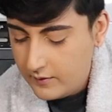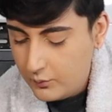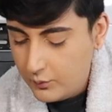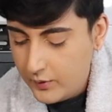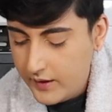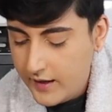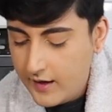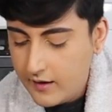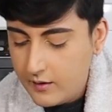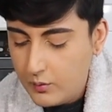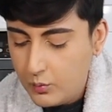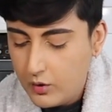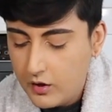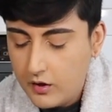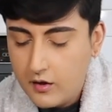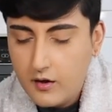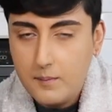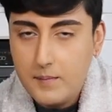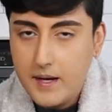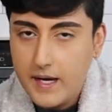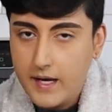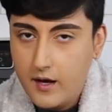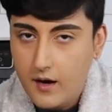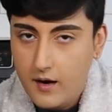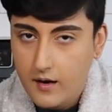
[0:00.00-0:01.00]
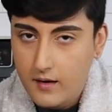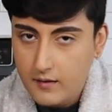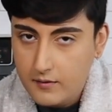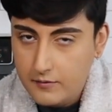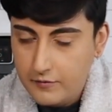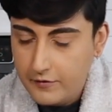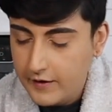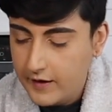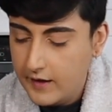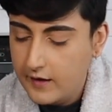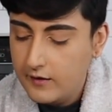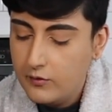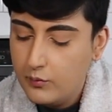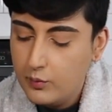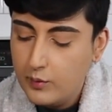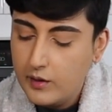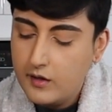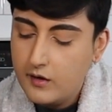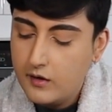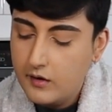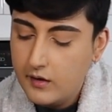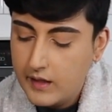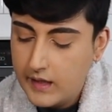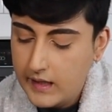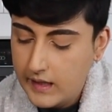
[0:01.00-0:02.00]
We gotta work on my confidence
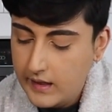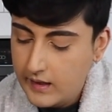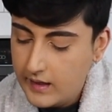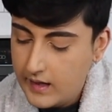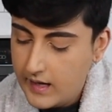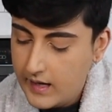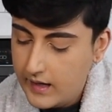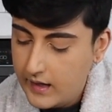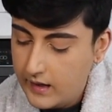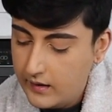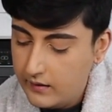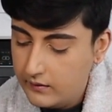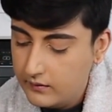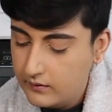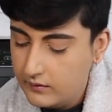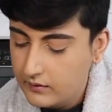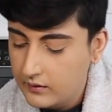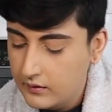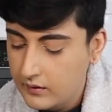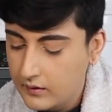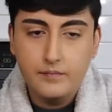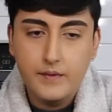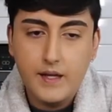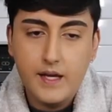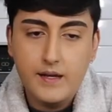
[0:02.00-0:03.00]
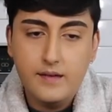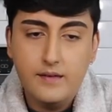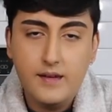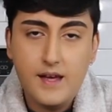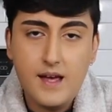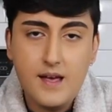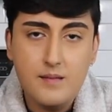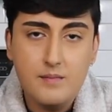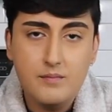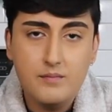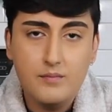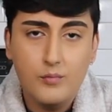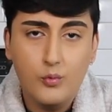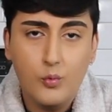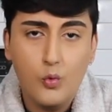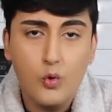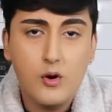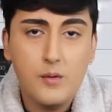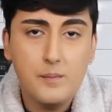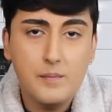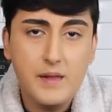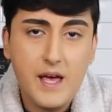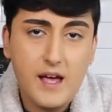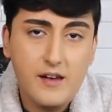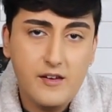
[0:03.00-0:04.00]
with cooking, guys. Let's
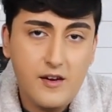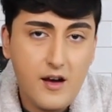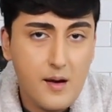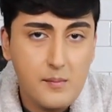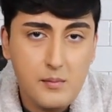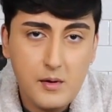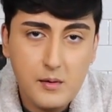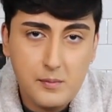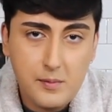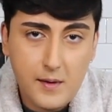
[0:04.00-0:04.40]
warm that knob of